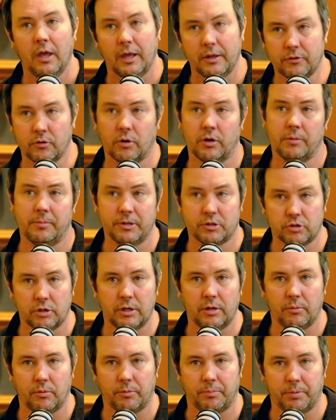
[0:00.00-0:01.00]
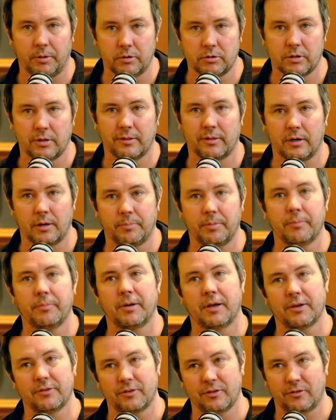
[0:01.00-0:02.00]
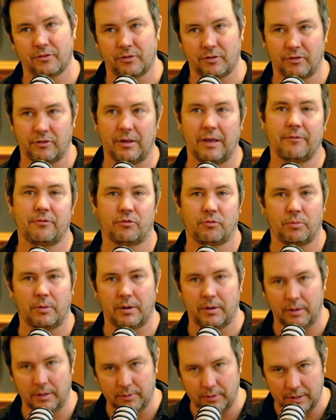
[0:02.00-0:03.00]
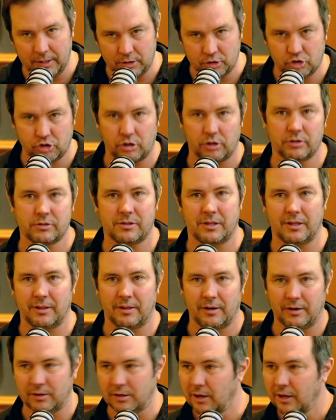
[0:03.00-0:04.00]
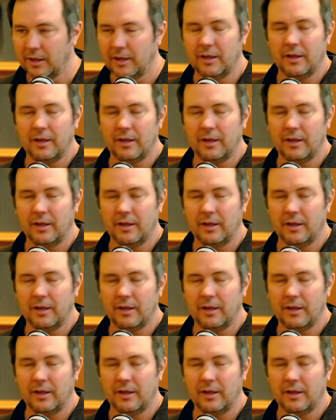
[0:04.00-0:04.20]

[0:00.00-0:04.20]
yeah. is going to be treated with proton therapy because it's the safest way, it ensures that their